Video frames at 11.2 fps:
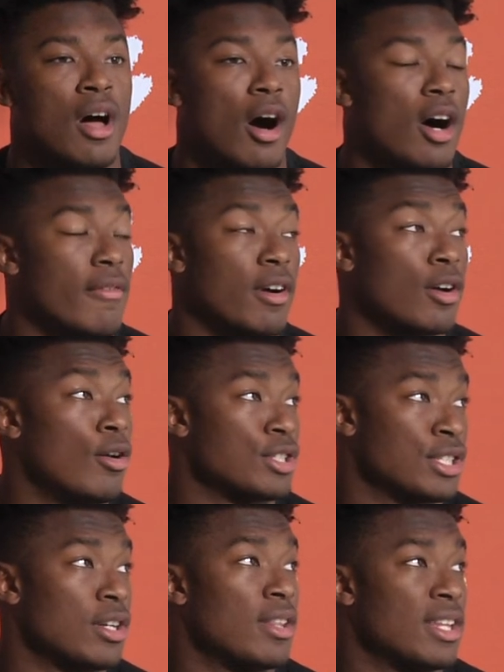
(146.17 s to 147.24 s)
All of our goals are
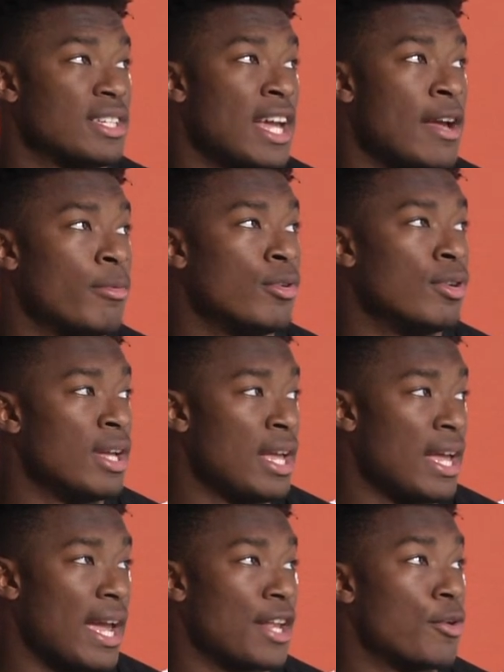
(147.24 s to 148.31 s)
still on the table,
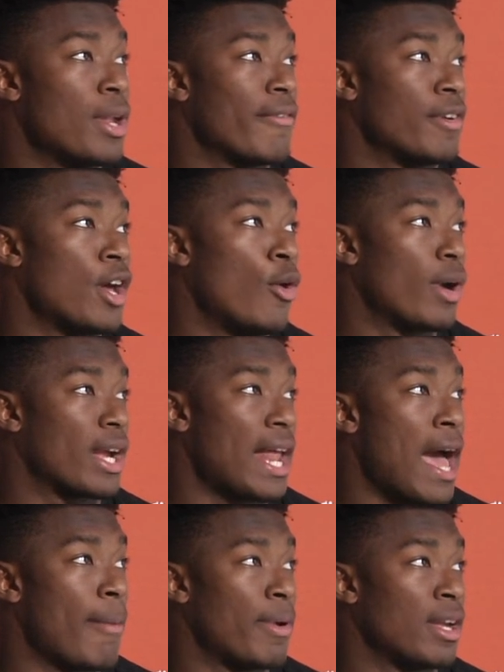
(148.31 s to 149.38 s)
and you never know what can
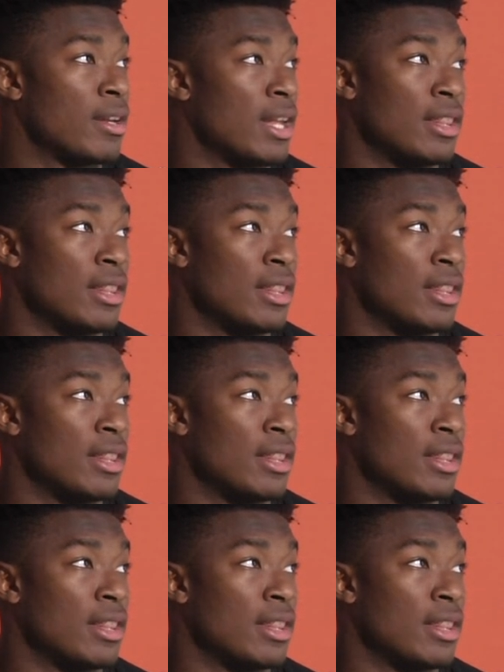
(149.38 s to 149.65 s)
happen